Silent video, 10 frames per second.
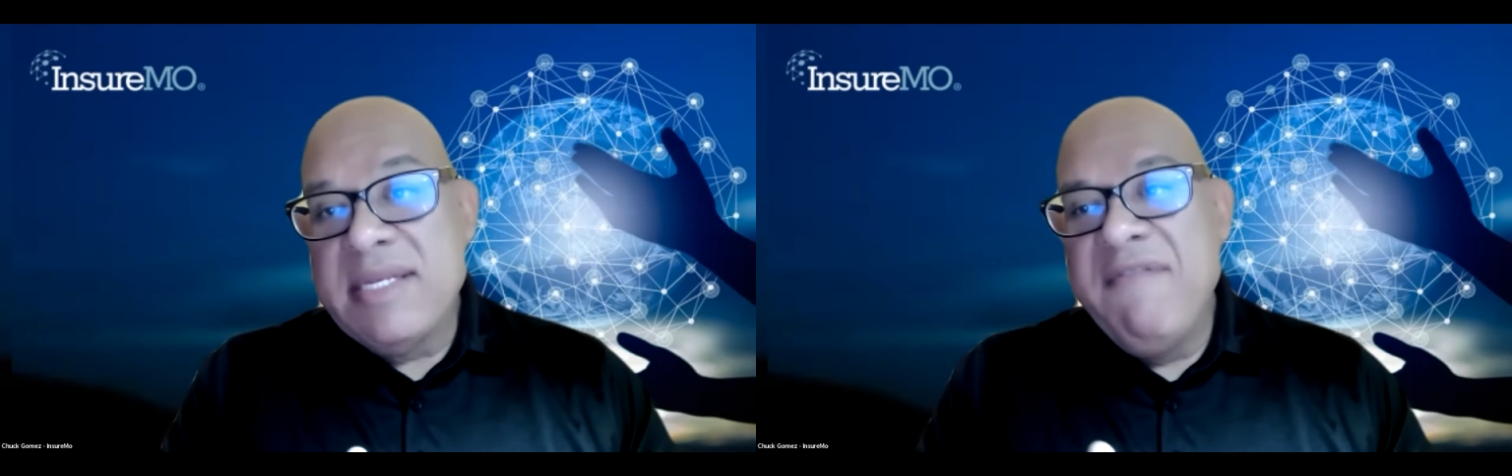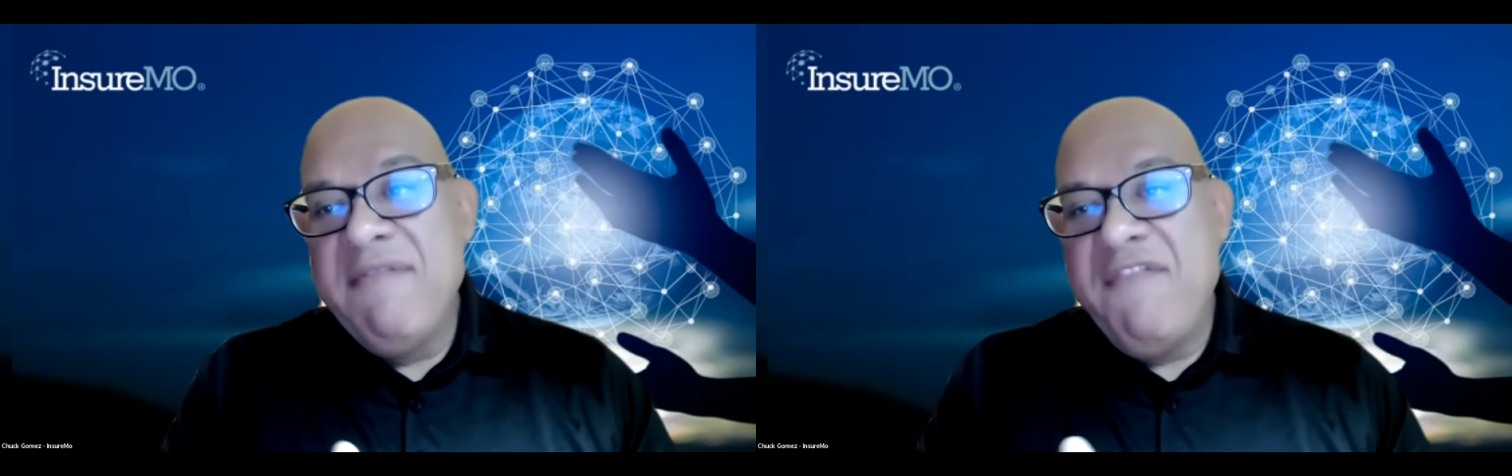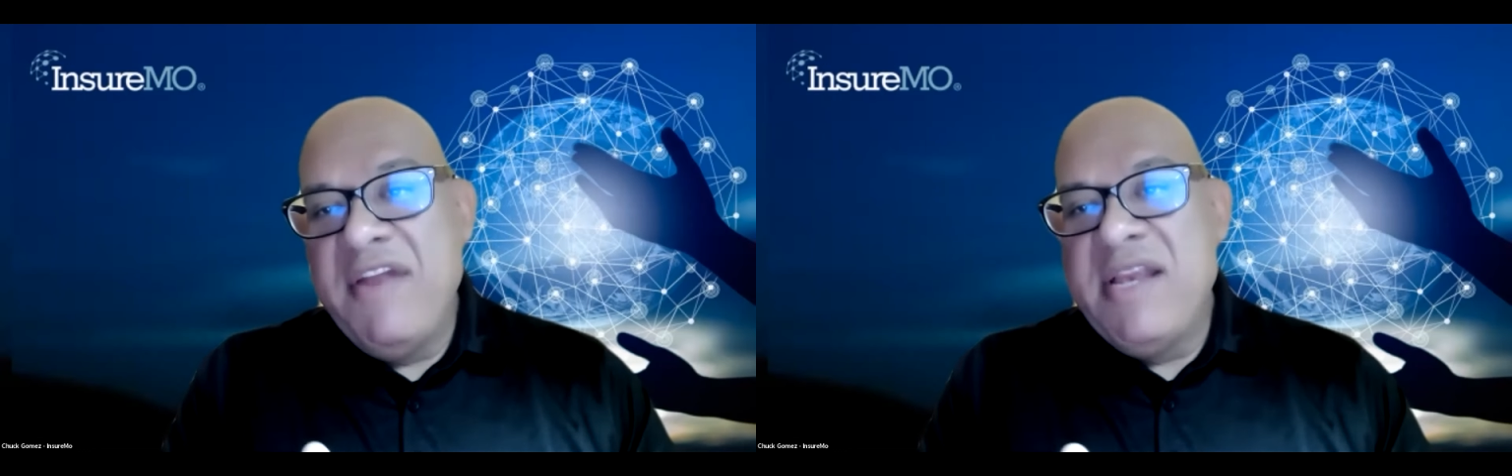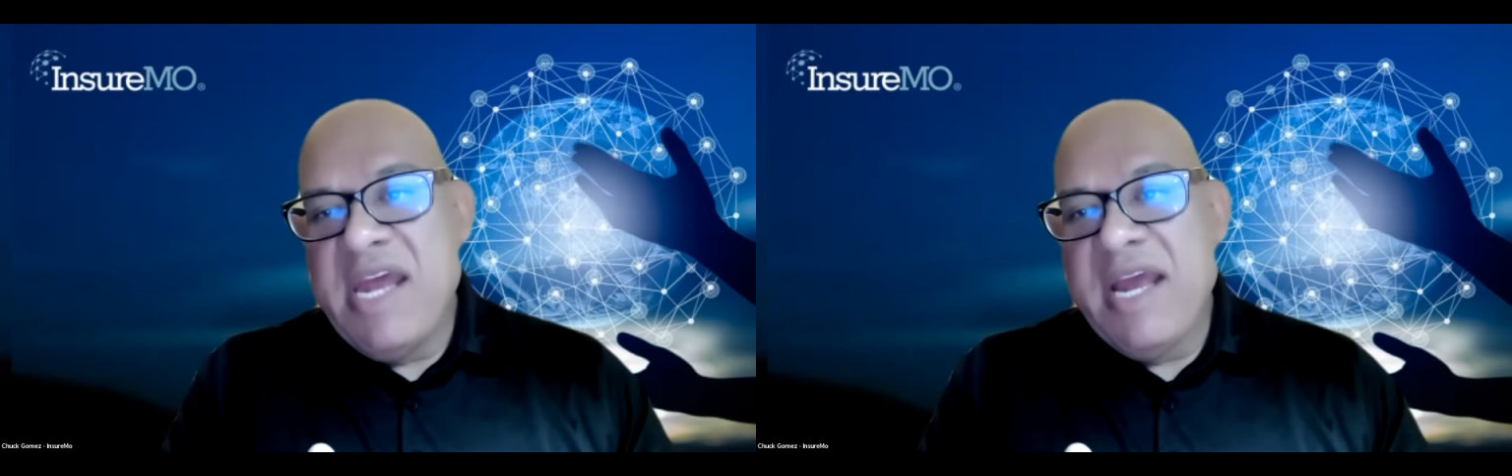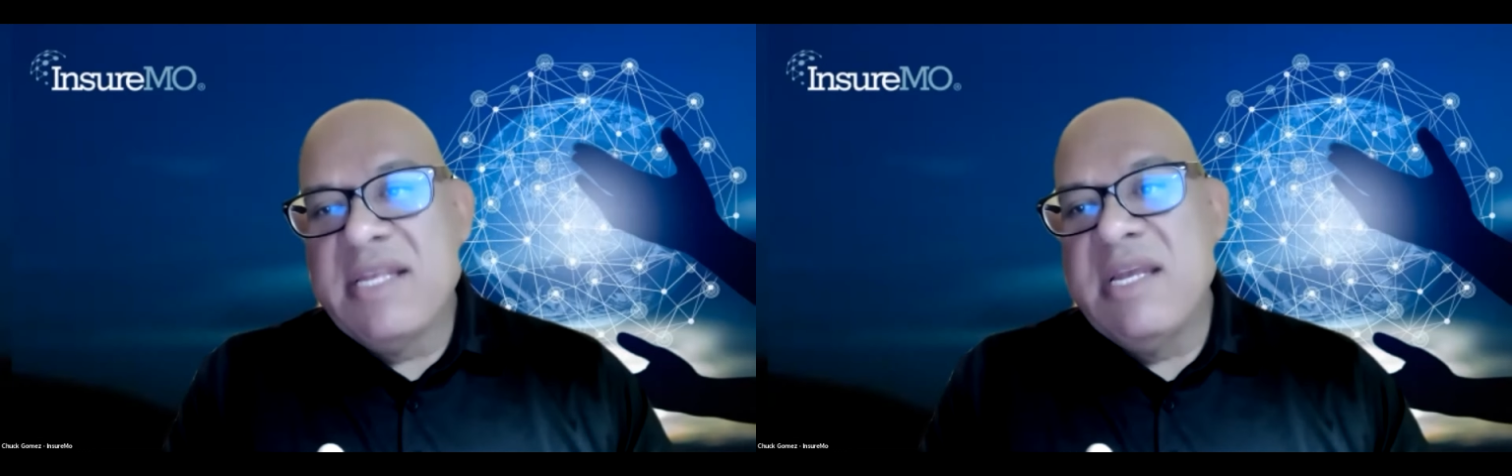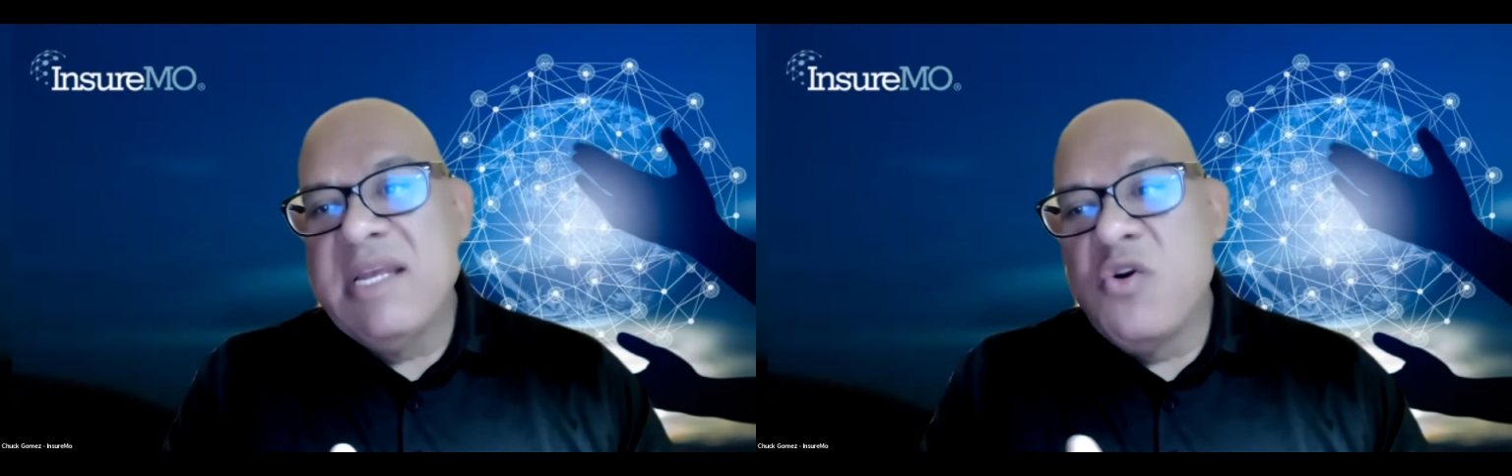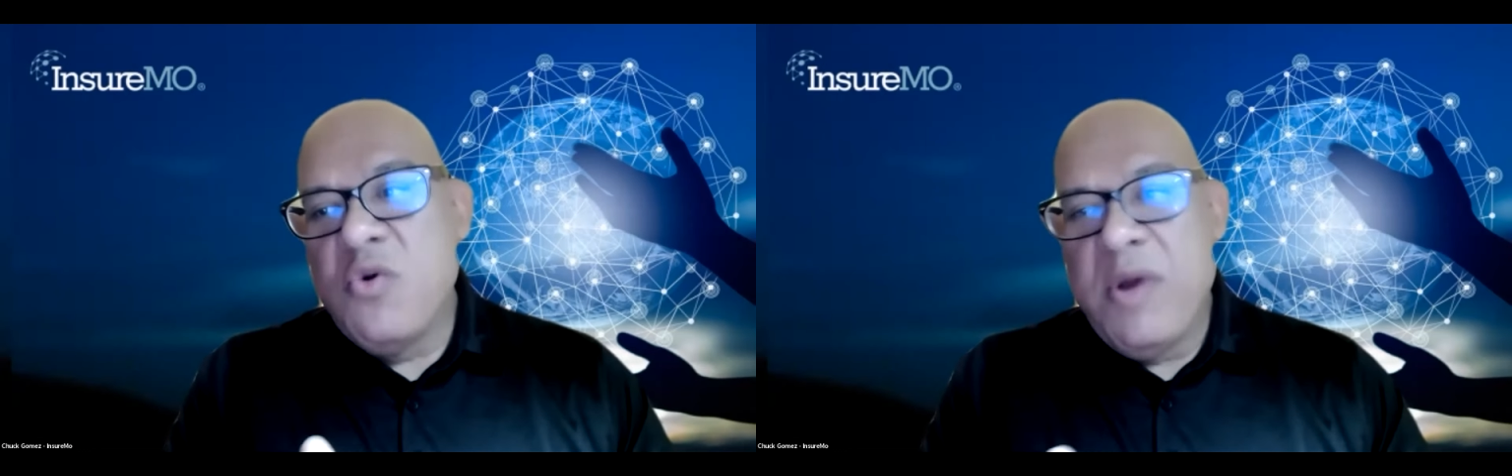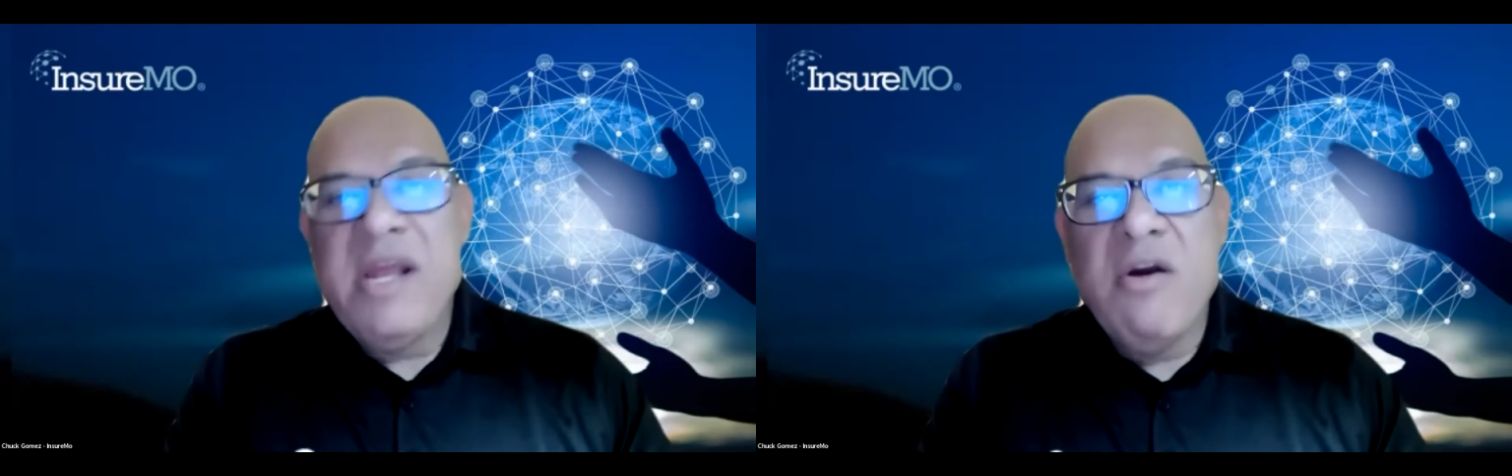and fintechs and credit